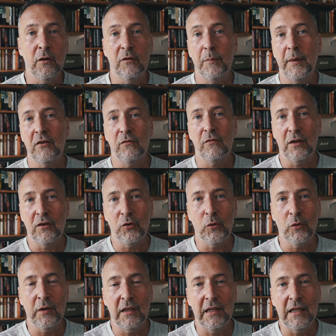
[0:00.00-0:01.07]
It's based around
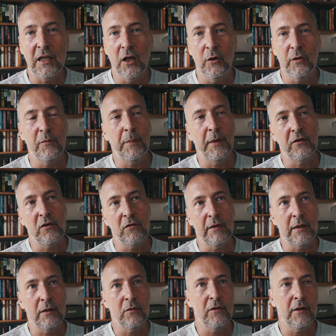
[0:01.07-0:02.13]
your ego. It's based
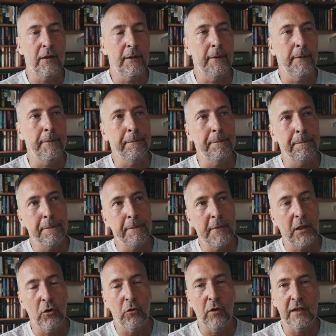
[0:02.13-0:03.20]
around um,
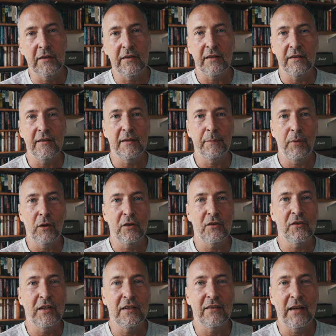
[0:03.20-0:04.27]
your identity
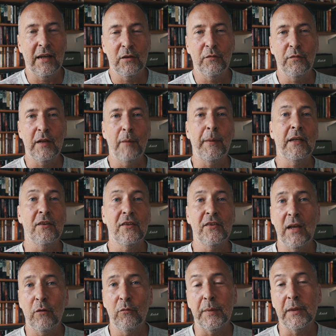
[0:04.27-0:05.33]
politics, how you feel about yourself.